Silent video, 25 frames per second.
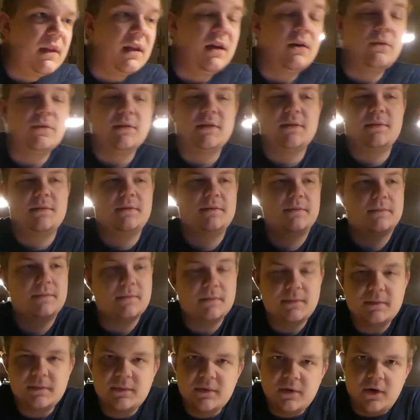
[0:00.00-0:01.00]
No, it's
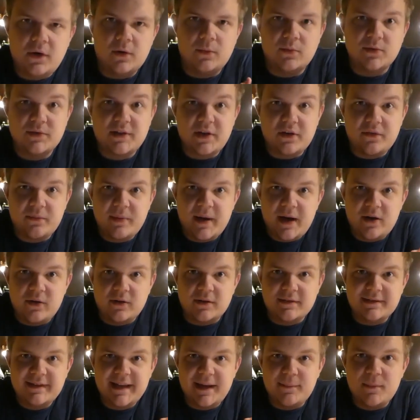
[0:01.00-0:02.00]
almost out of
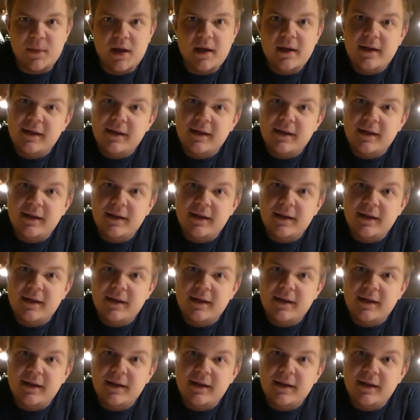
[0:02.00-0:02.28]
power, damn.